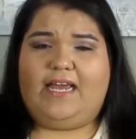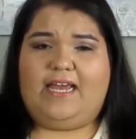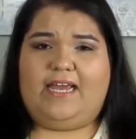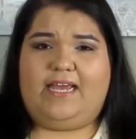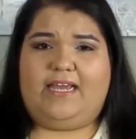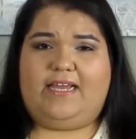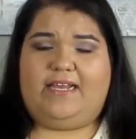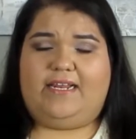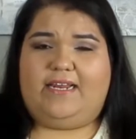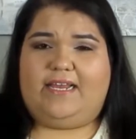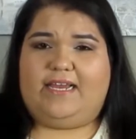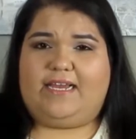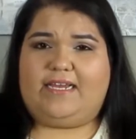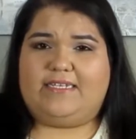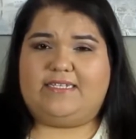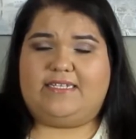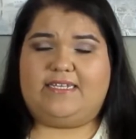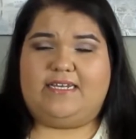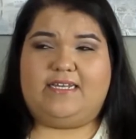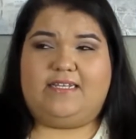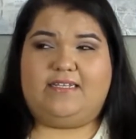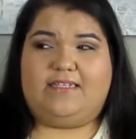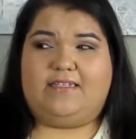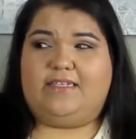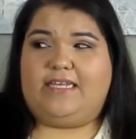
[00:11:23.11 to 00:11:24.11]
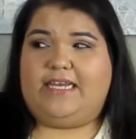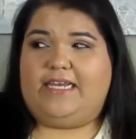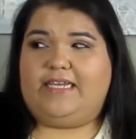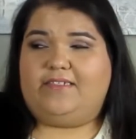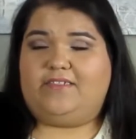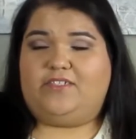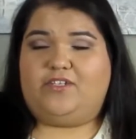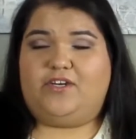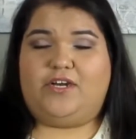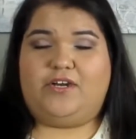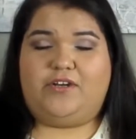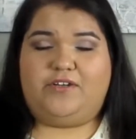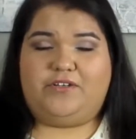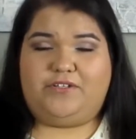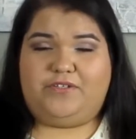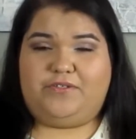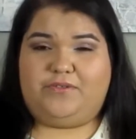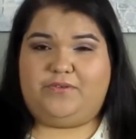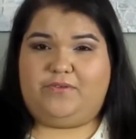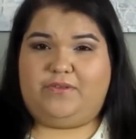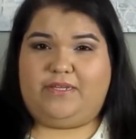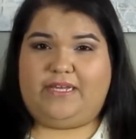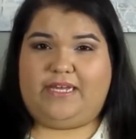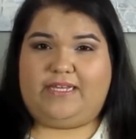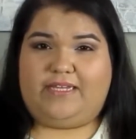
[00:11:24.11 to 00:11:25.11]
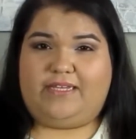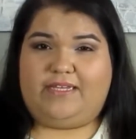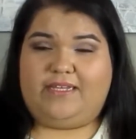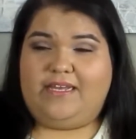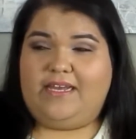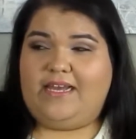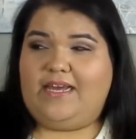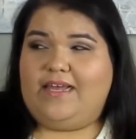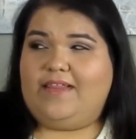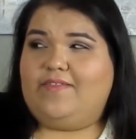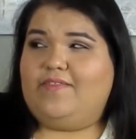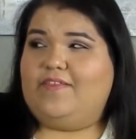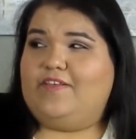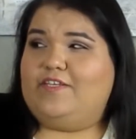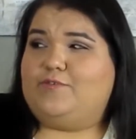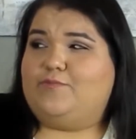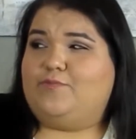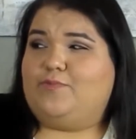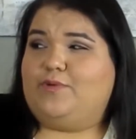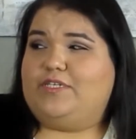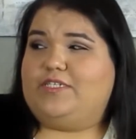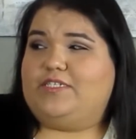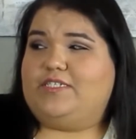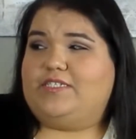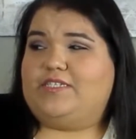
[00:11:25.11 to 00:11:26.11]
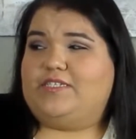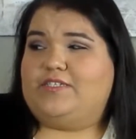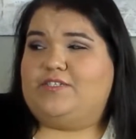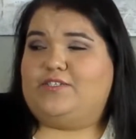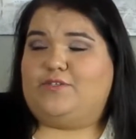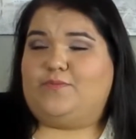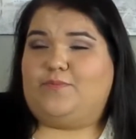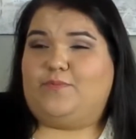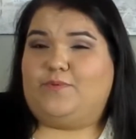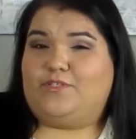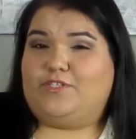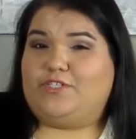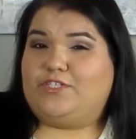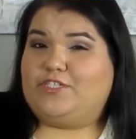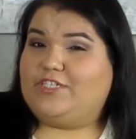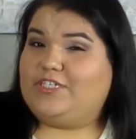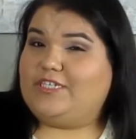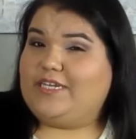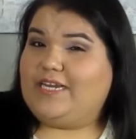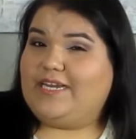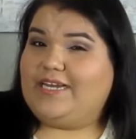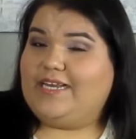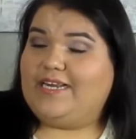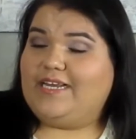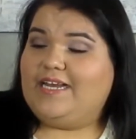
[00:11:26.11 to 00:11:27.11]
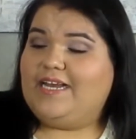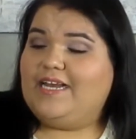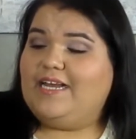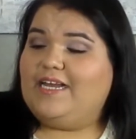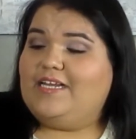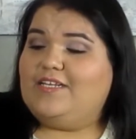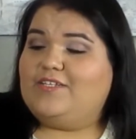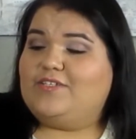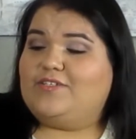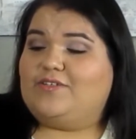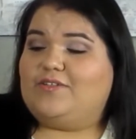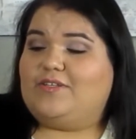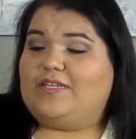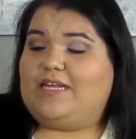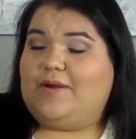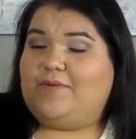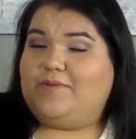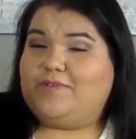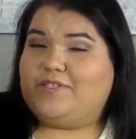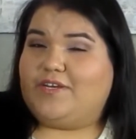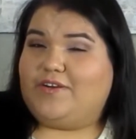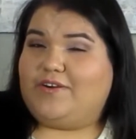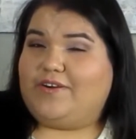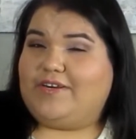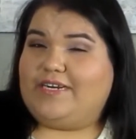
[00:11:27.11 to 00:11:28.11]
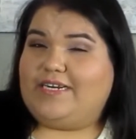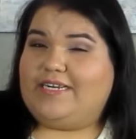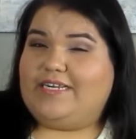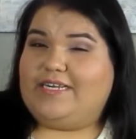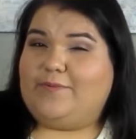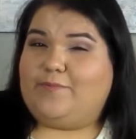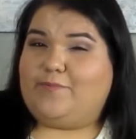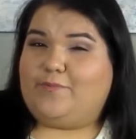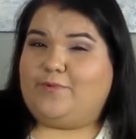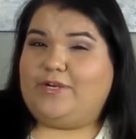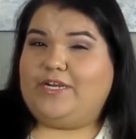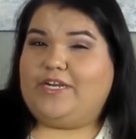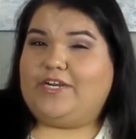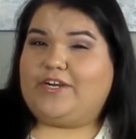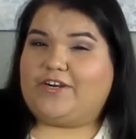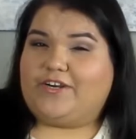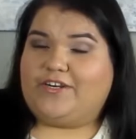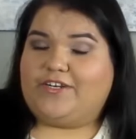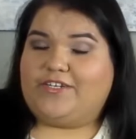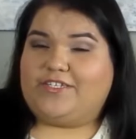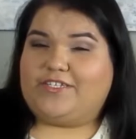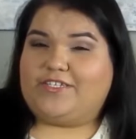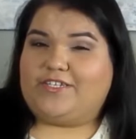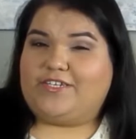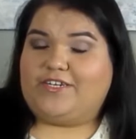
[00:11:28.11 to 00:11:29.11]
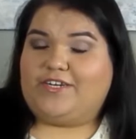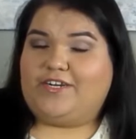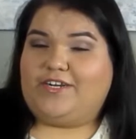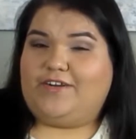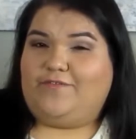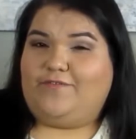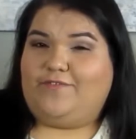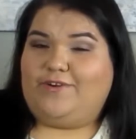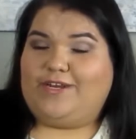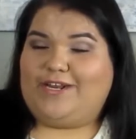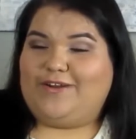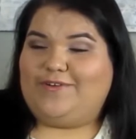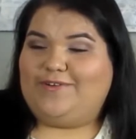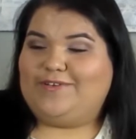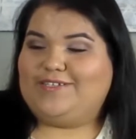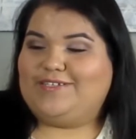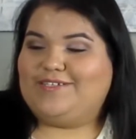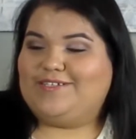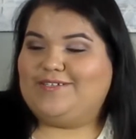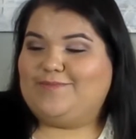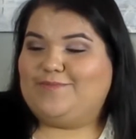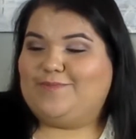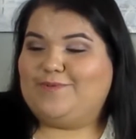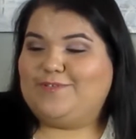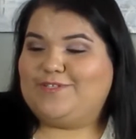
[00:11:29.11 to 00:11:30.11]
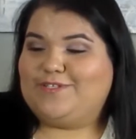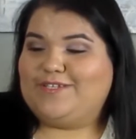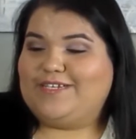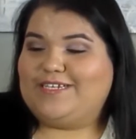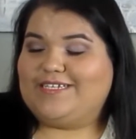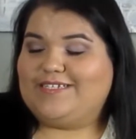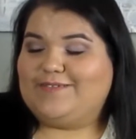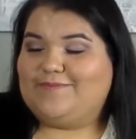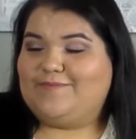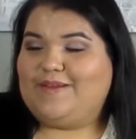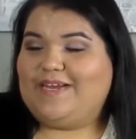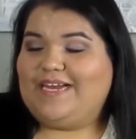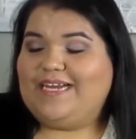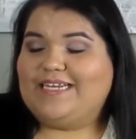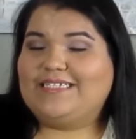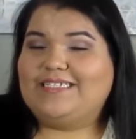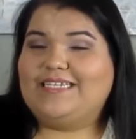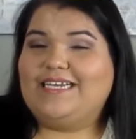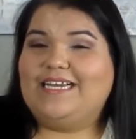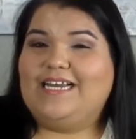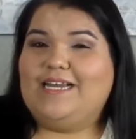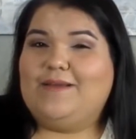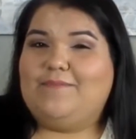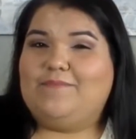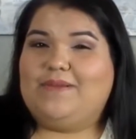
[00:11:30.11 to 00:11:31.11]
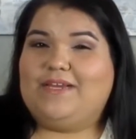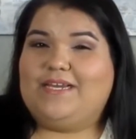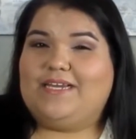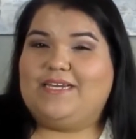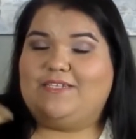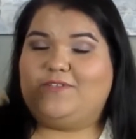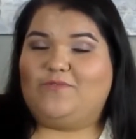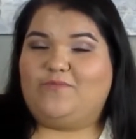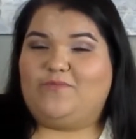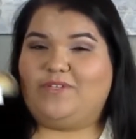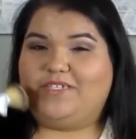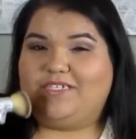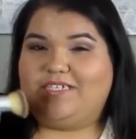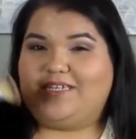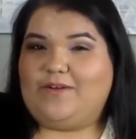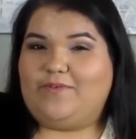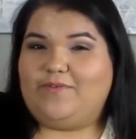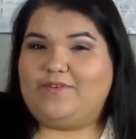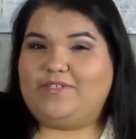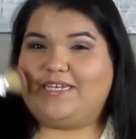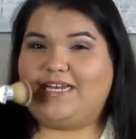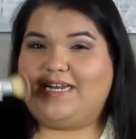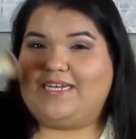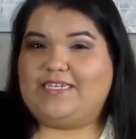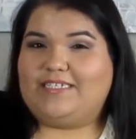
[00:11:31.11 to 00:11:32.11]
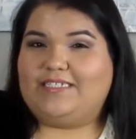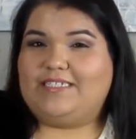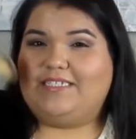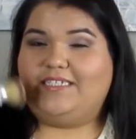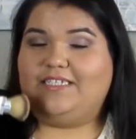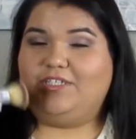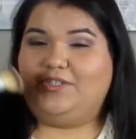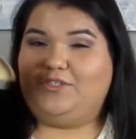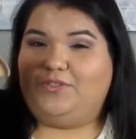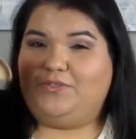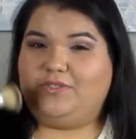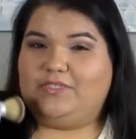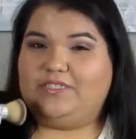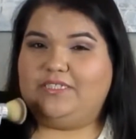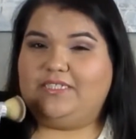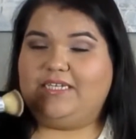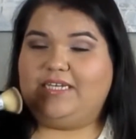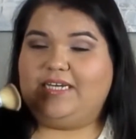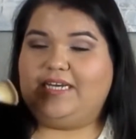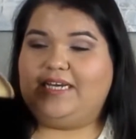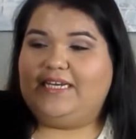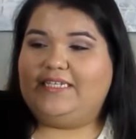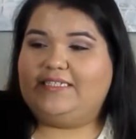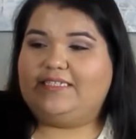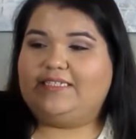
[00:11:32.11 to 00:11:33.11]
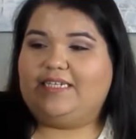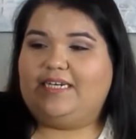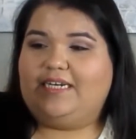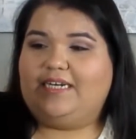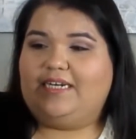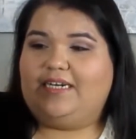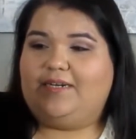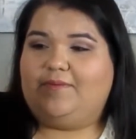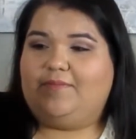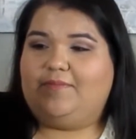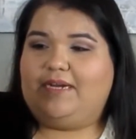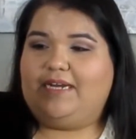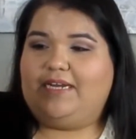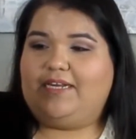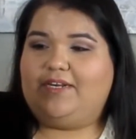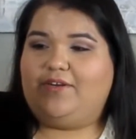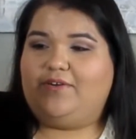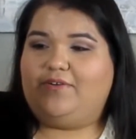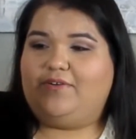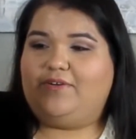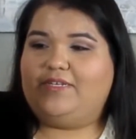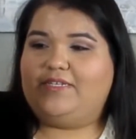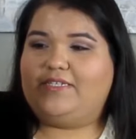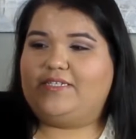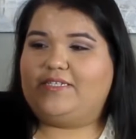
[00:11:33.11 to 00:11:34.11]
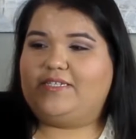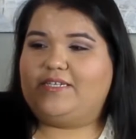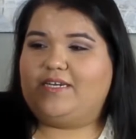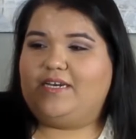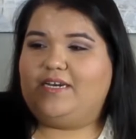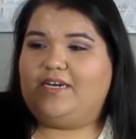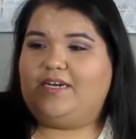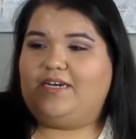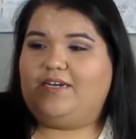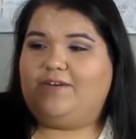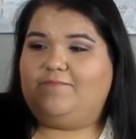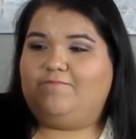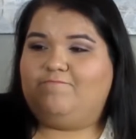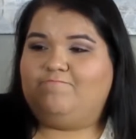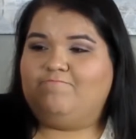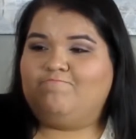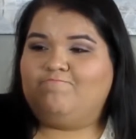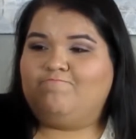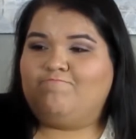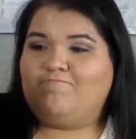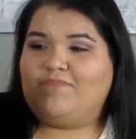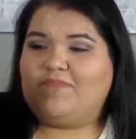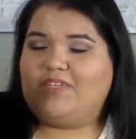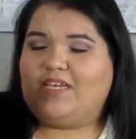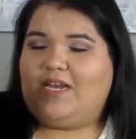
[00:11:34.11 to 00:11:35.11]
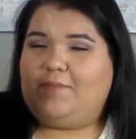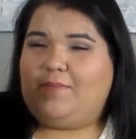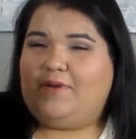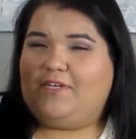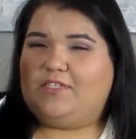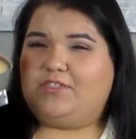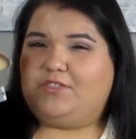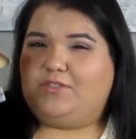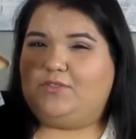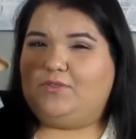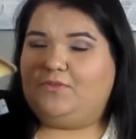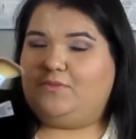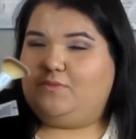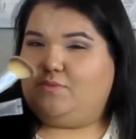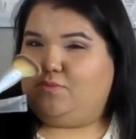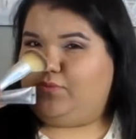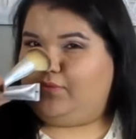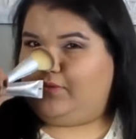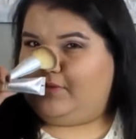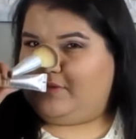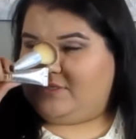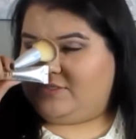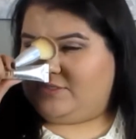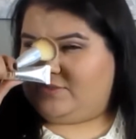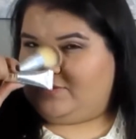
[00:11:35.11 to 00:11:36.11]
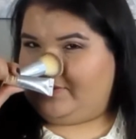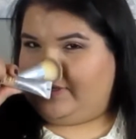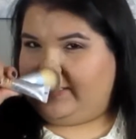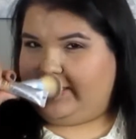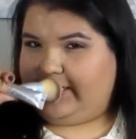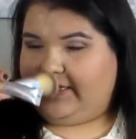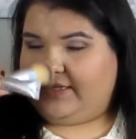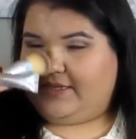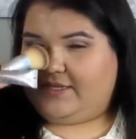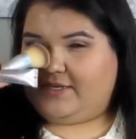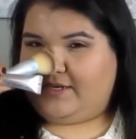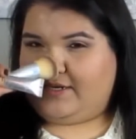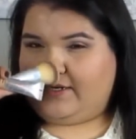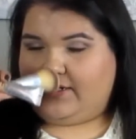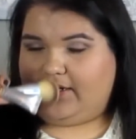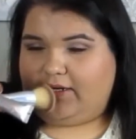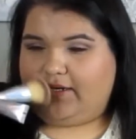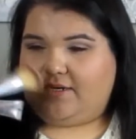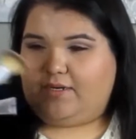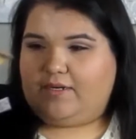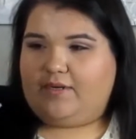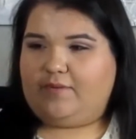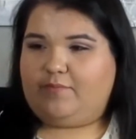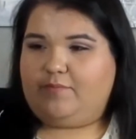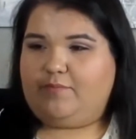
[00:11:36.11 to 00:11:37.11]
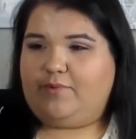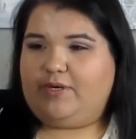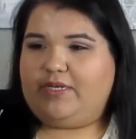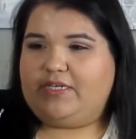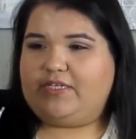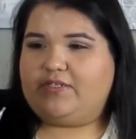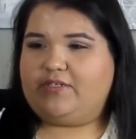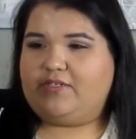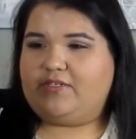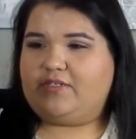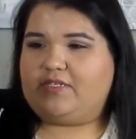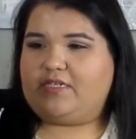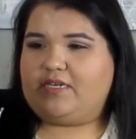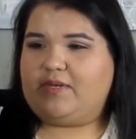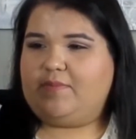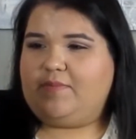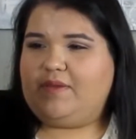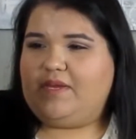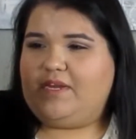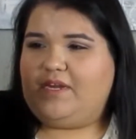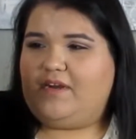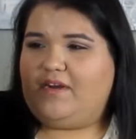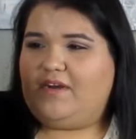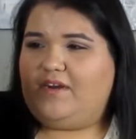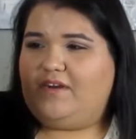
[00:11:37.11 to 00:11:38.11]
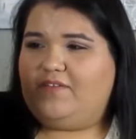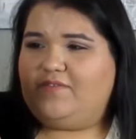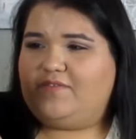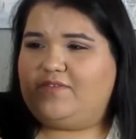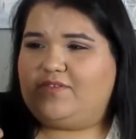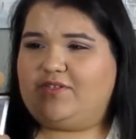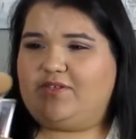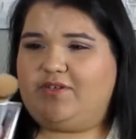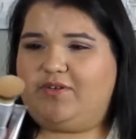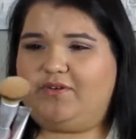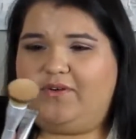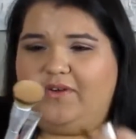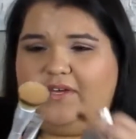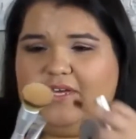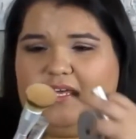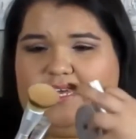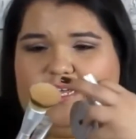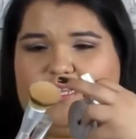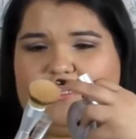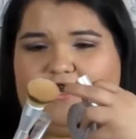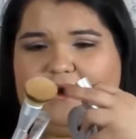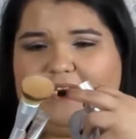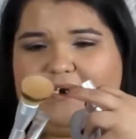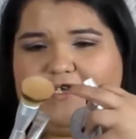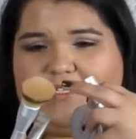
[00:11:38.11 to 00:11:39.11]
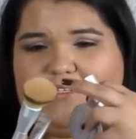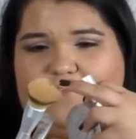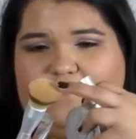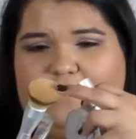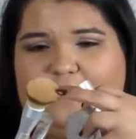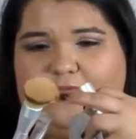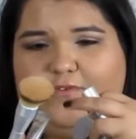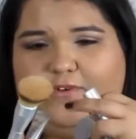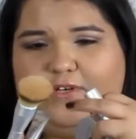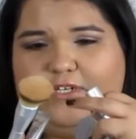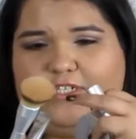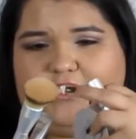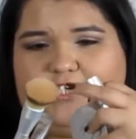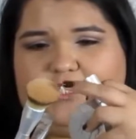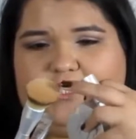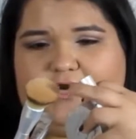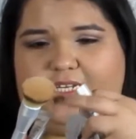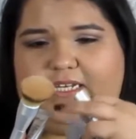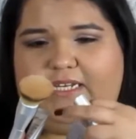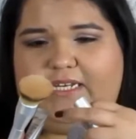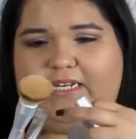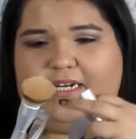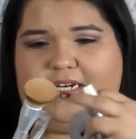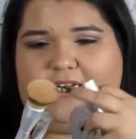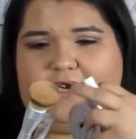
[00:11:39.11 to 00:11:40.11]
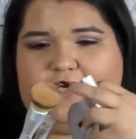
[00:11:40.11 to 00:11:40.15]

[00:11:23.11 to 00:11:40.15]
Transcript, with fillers: And like I said, they tell you that this brush isn't supposed to shed. So that was already a precursor of what I was supposed to expect because once I was actually using it, um, I noticed um, about two or three other bristles coming off. So that's unfortunate.